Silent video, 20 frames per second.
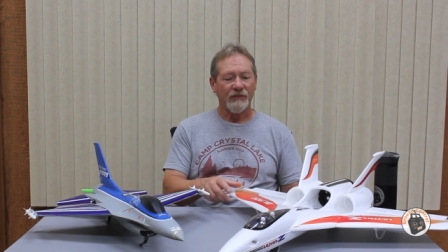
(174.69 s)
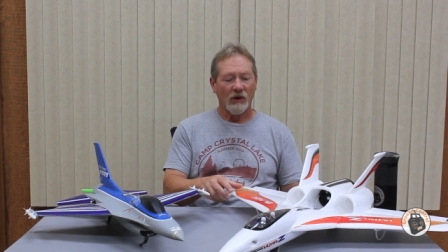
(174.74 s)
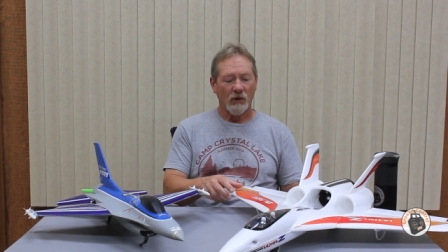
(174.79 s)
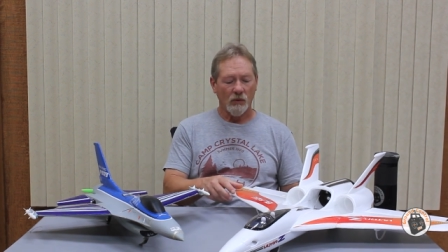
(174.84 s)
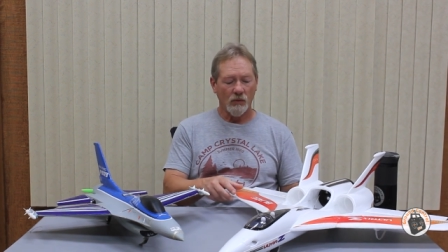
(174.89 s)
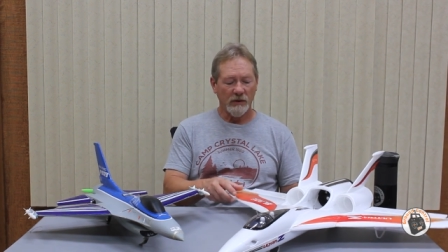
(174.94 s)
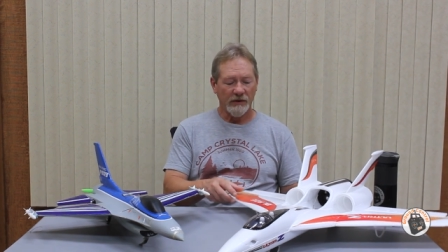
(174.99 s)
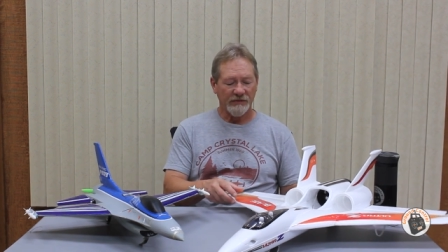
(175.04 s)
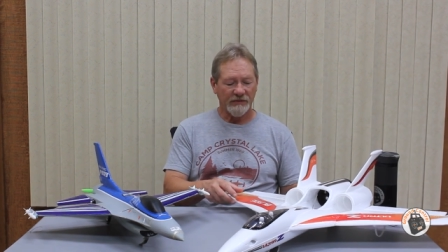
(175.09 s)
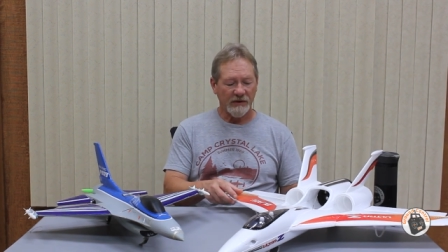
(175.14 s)

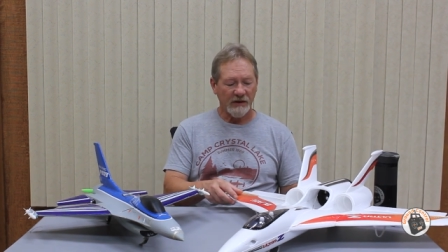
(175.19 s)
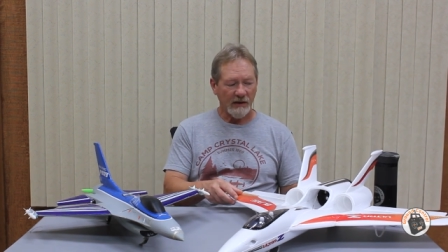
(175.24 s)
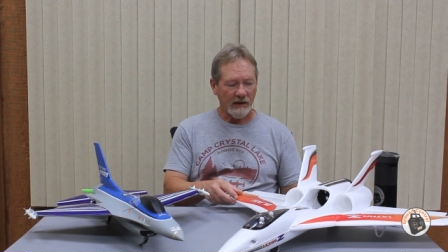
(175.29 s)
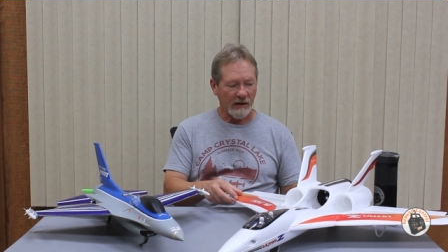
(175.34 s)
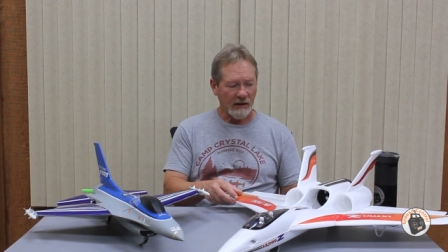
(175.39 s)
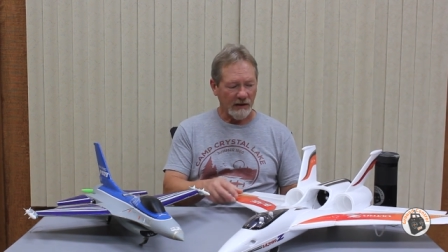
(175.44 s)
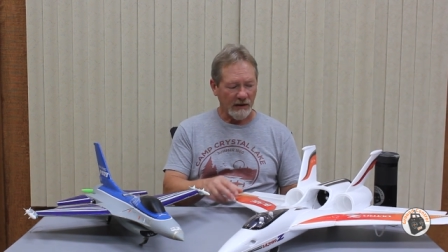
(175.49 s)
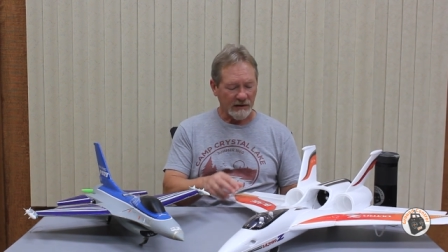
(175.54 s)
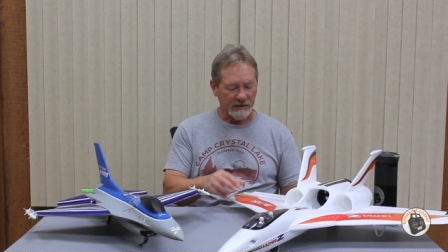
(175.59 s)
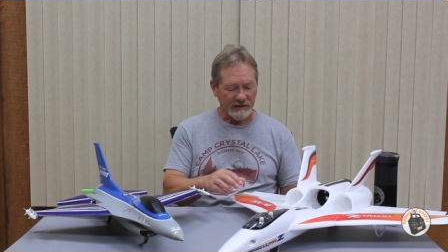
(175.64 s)
with
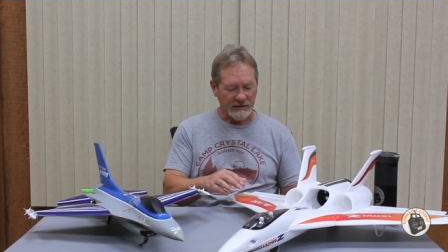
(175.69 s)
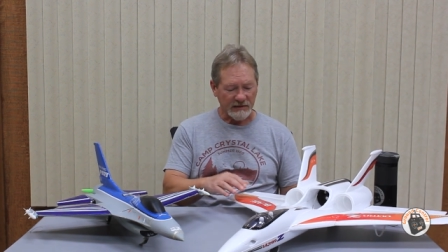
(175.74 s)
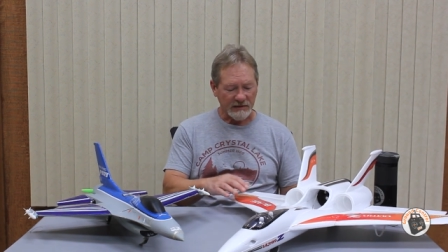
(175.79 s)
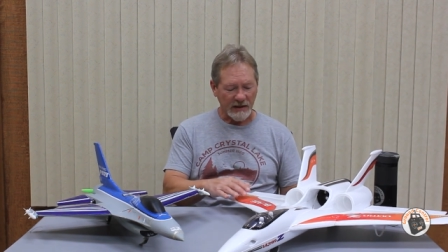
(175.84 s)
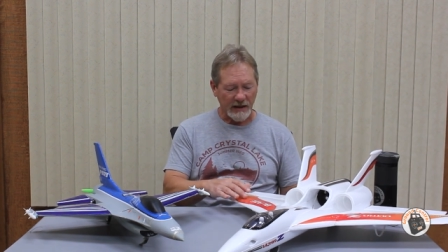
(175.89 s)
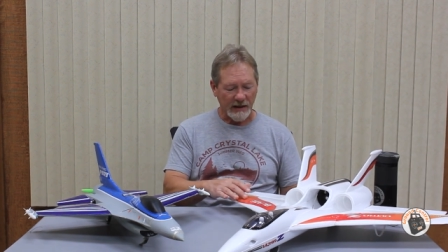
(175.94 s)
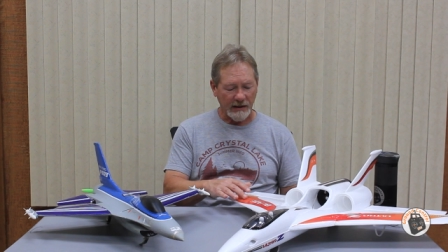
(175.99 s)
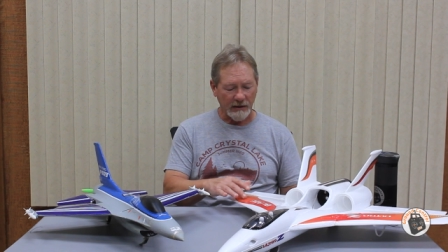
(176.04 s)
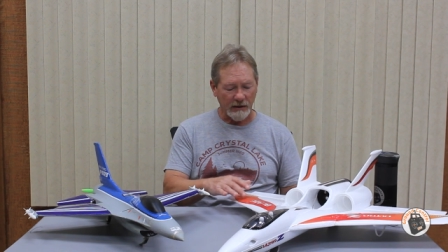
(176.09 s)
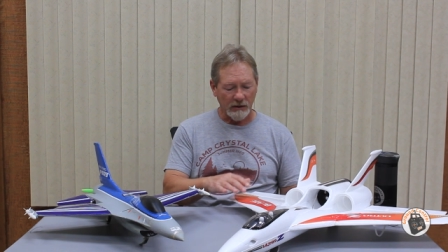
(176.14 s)
the
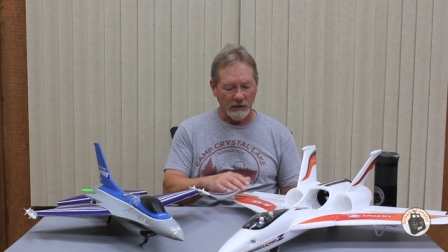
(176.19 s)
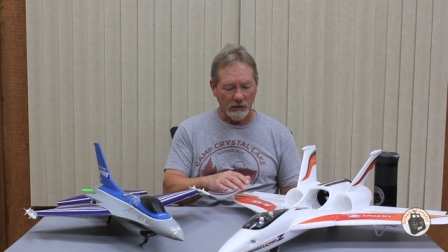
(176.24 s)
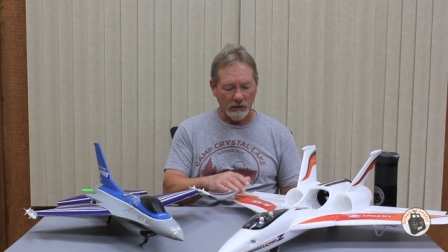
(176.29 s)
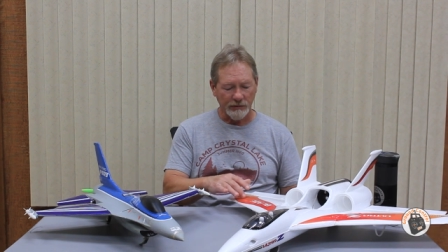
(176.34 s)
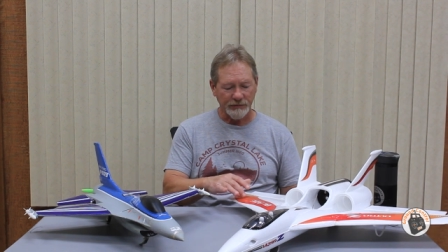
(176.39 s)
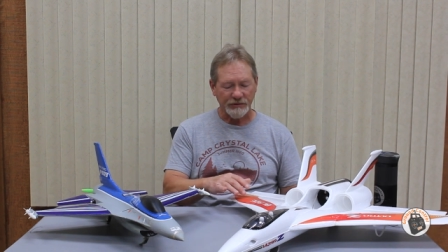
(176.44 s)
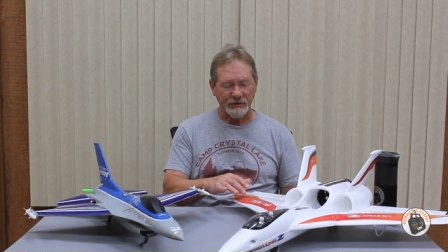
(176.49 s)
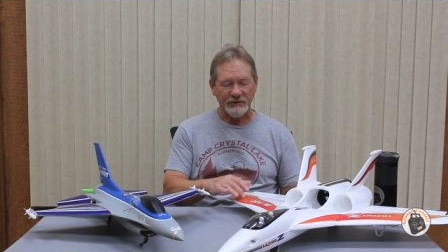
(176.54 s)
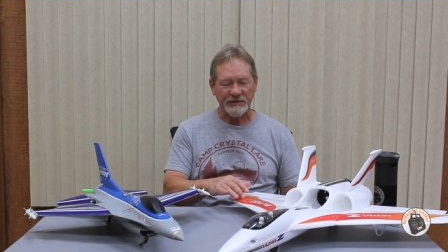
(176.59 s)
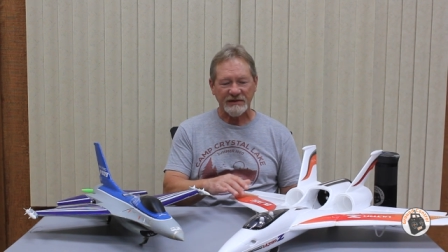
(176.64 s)
Zeta
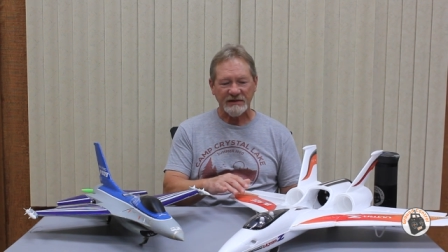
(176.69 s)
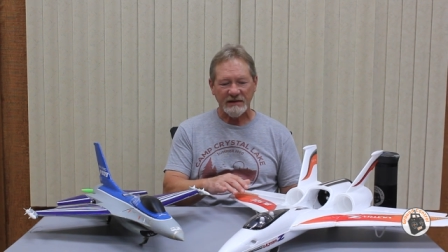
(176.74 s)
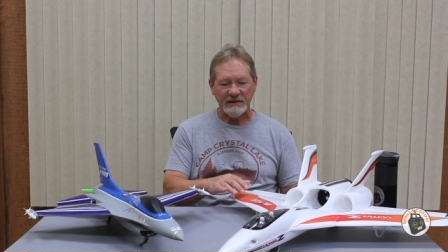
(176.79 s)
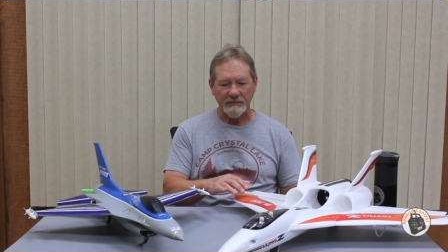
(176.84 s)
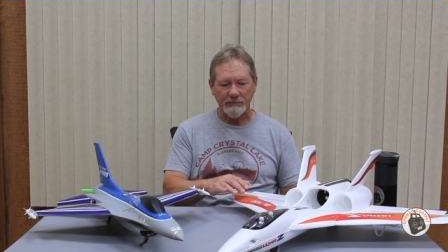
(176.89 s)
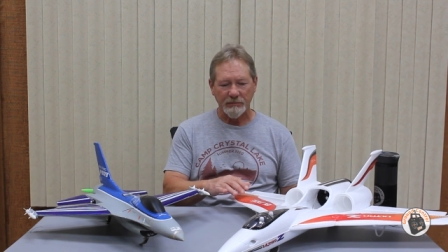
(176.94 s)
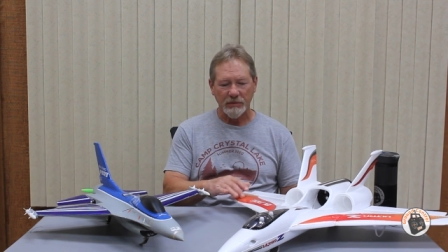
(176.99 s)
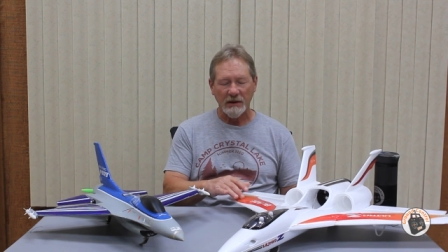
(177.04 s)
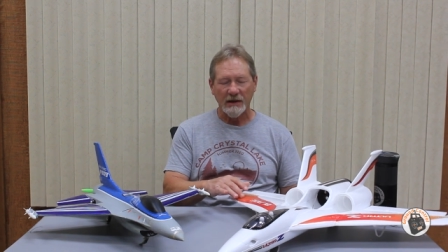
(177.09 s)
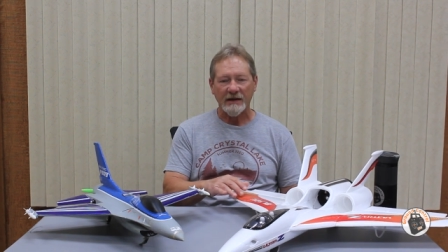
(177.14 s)
Ultra Z
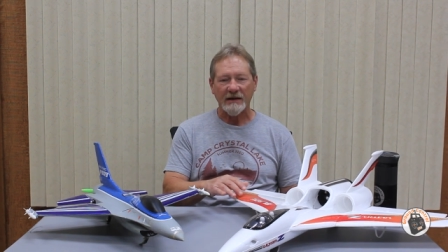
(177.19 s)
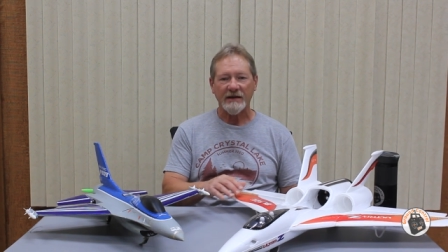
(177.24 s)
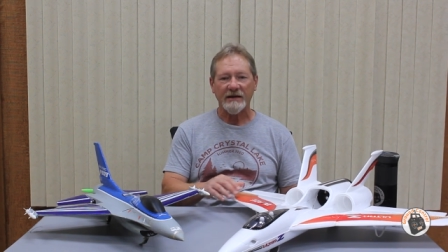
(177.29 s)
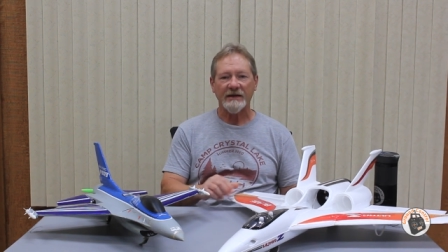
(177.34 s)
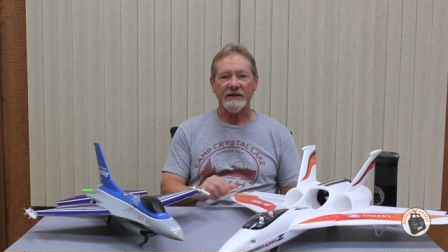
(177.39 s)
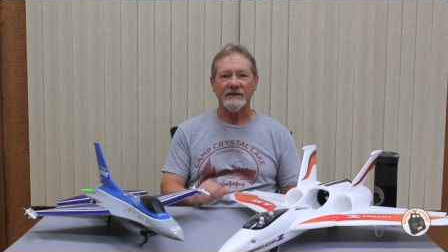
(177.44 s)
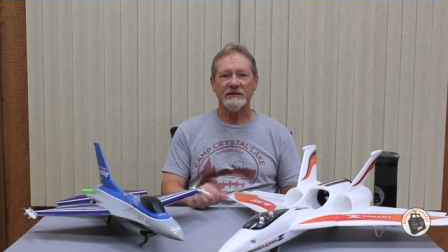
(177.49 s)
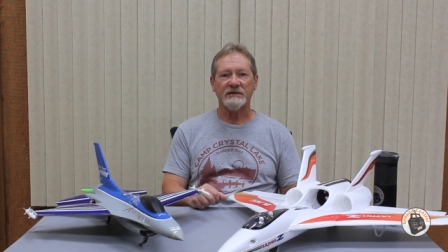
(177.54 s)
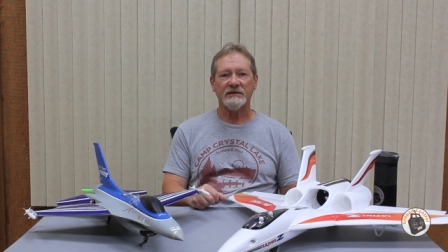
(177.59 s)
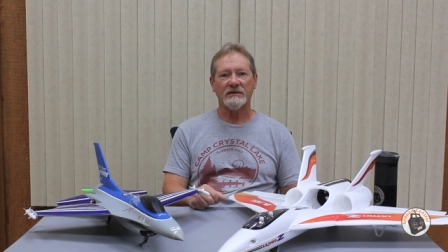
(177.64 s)

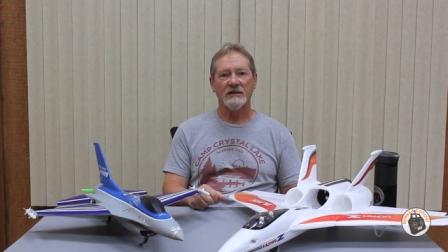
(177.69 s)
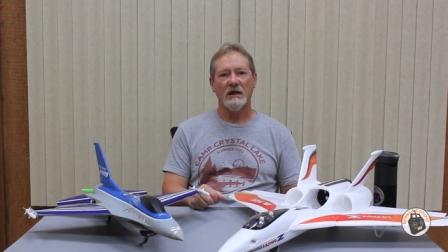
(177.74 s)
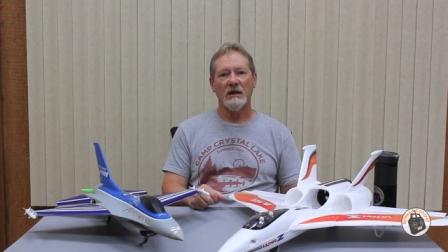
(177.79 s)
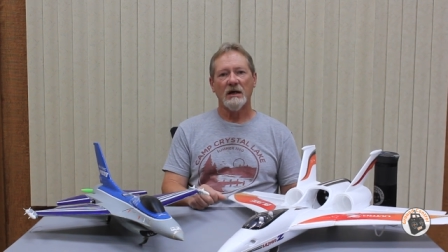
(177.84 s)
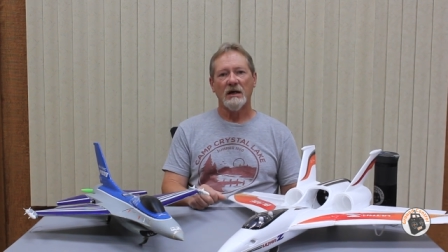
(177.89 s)
Blaze,